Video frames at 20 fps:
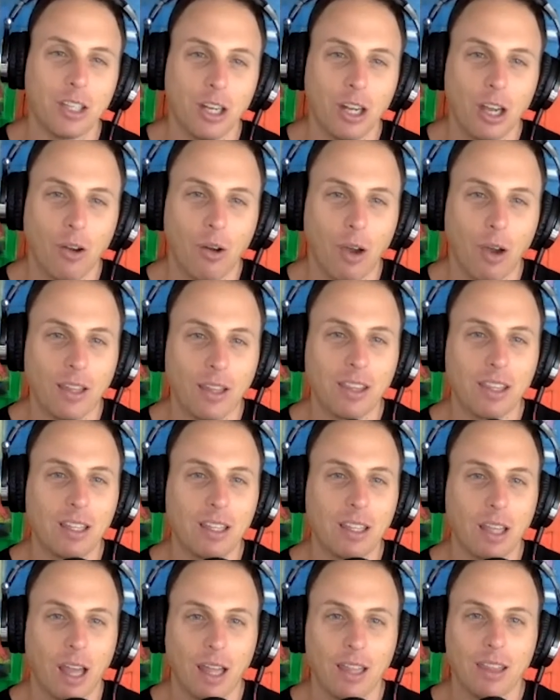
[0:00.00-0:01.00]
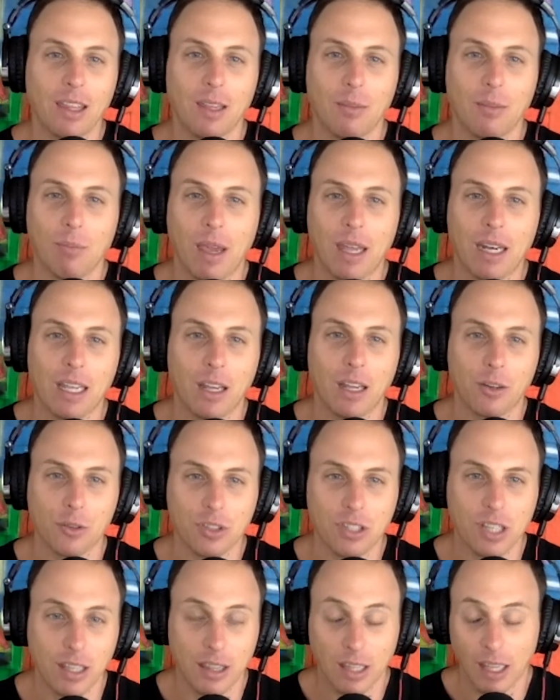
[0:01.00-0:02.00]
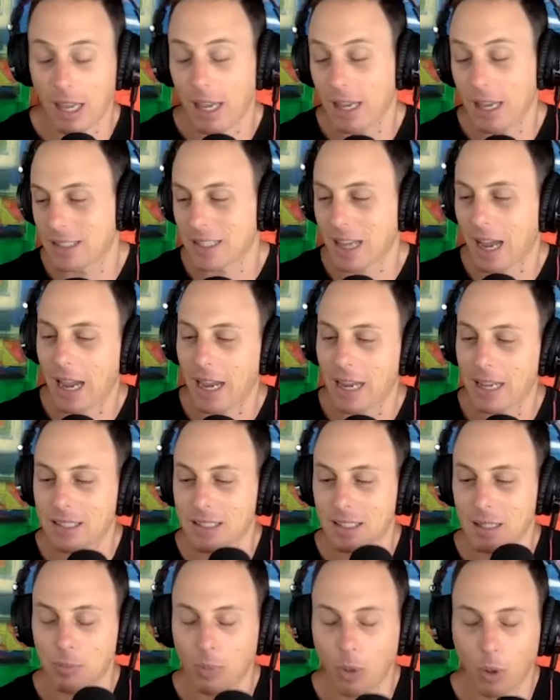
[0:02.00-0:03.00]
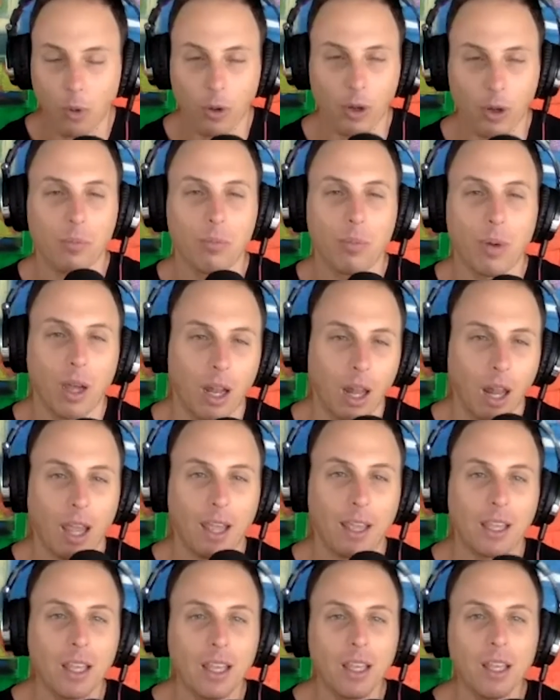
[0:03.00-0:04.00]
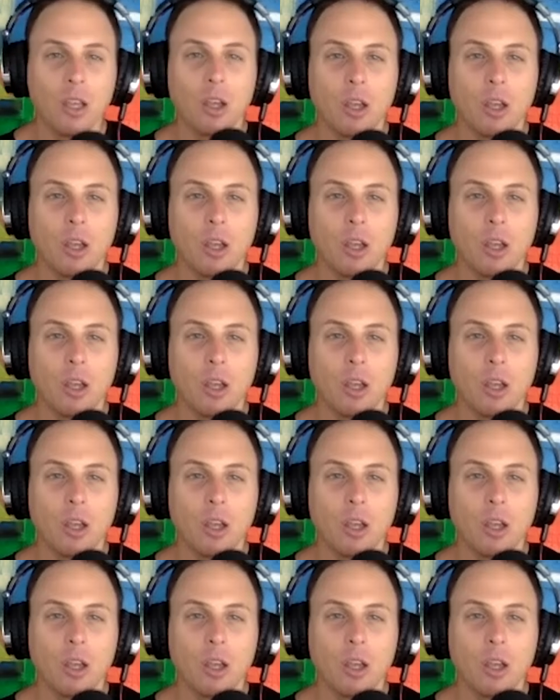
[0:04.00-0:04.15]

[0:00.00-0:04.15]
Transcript: You know, I think I think many understand that hey, diet's important, but like